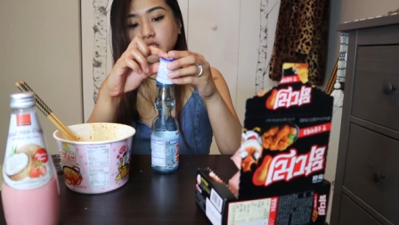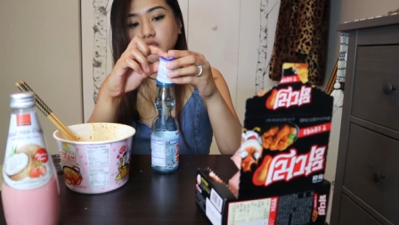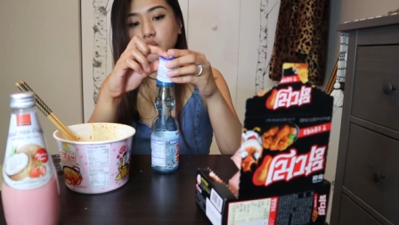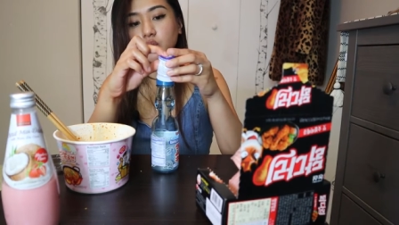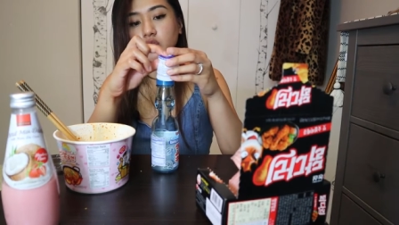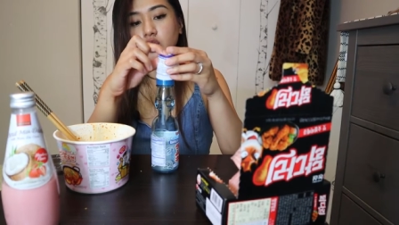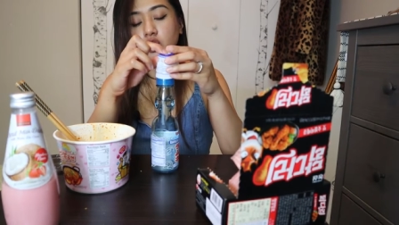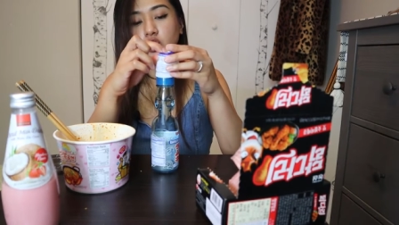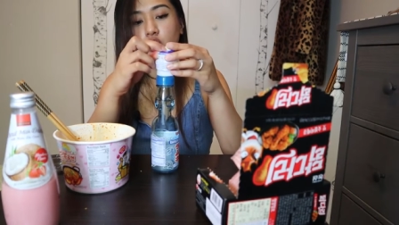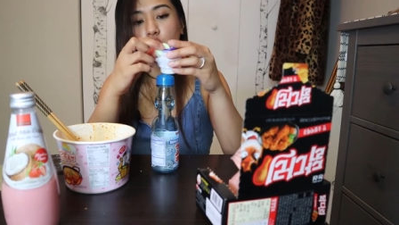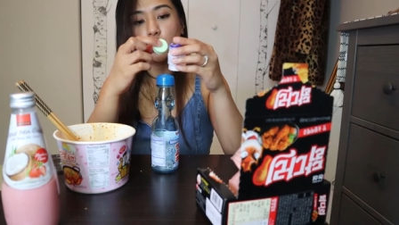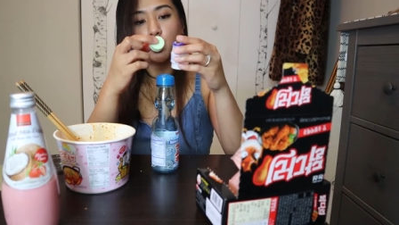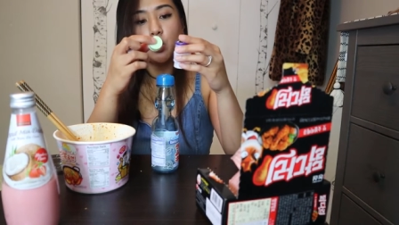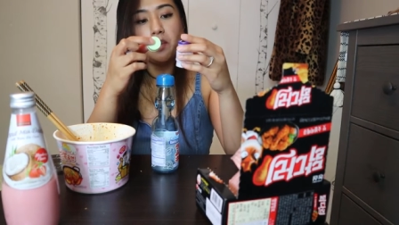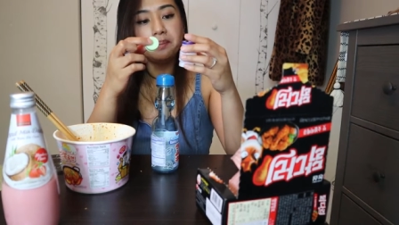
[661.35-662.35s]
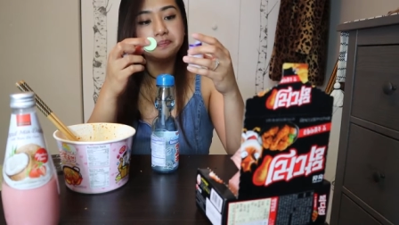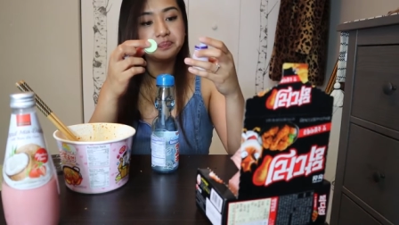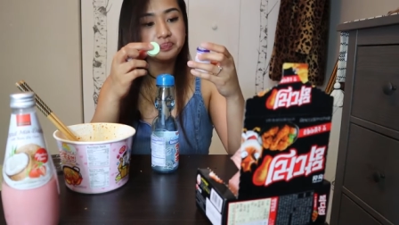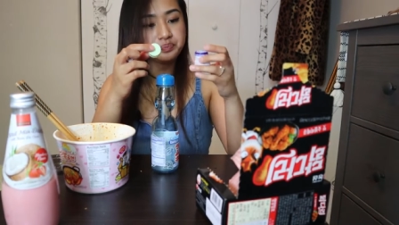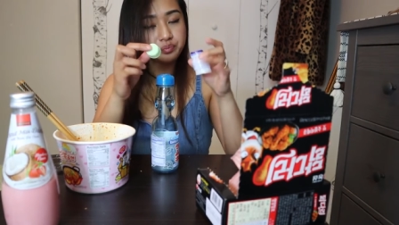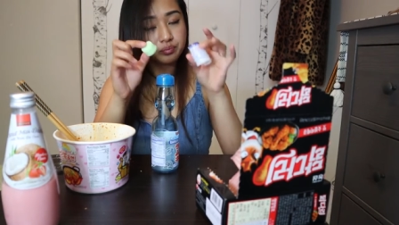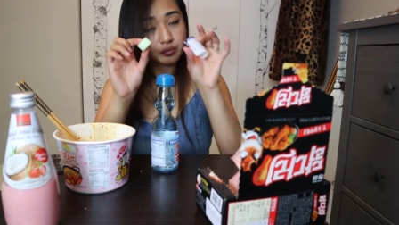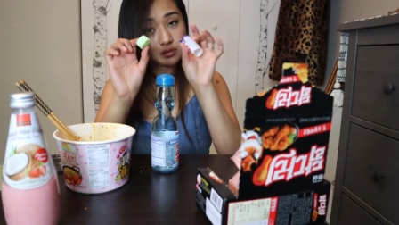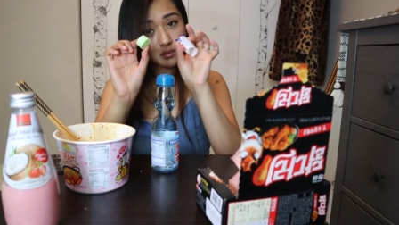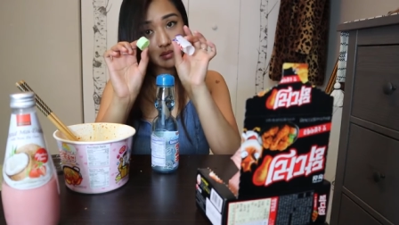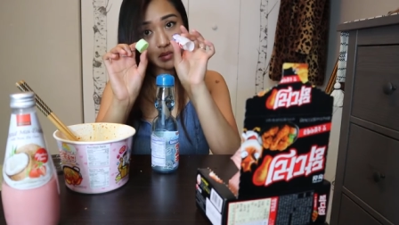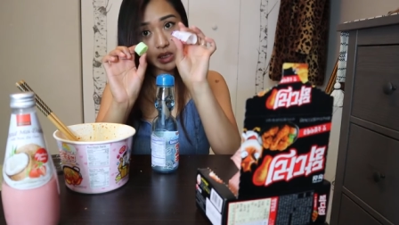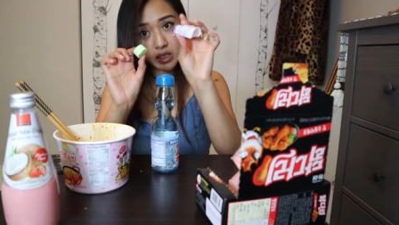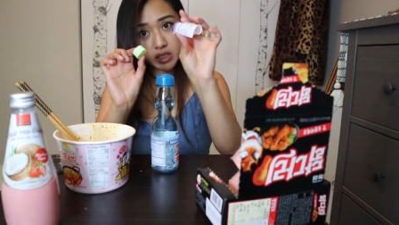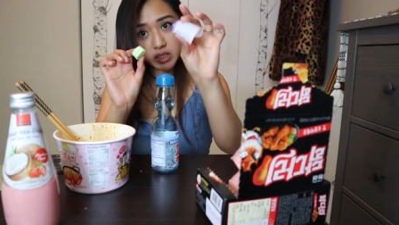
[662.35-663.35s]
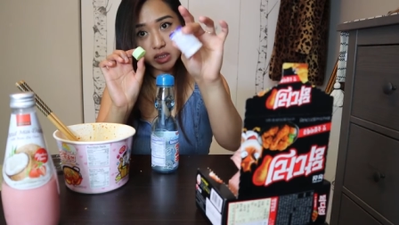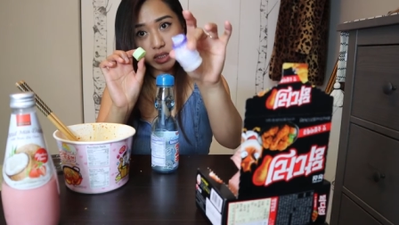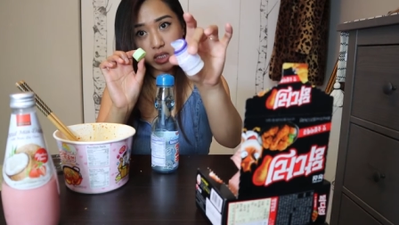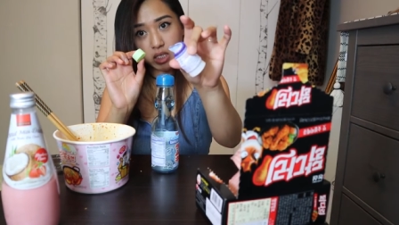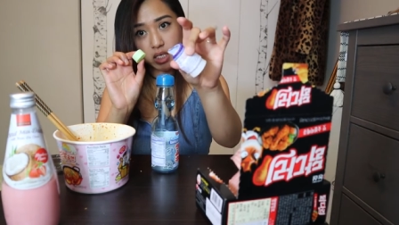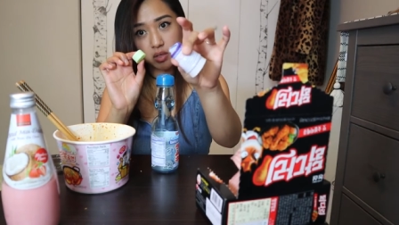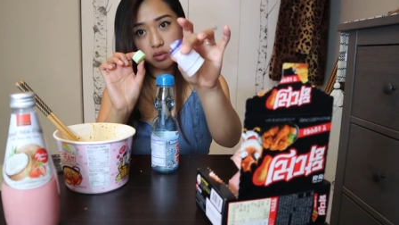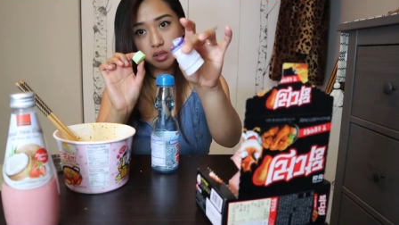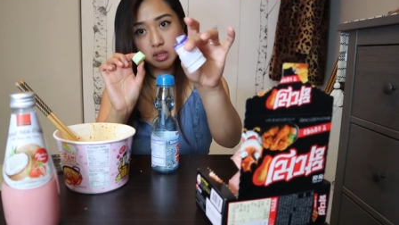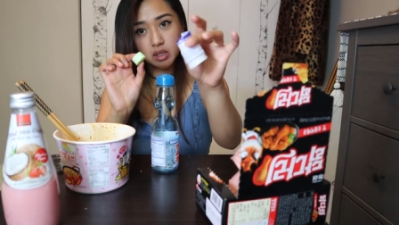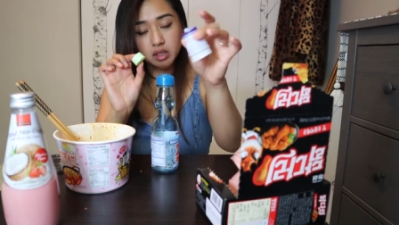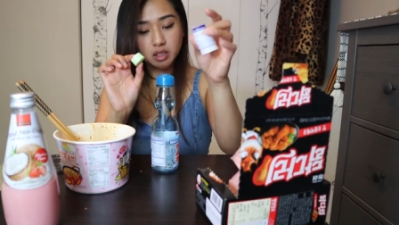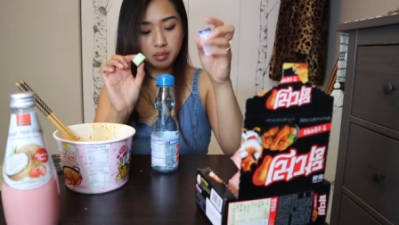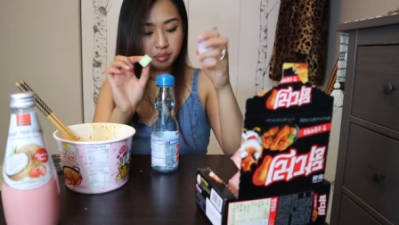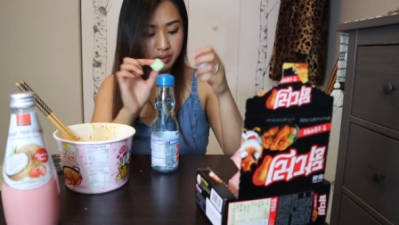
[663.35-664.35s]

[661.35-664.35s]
So what you do is take out the little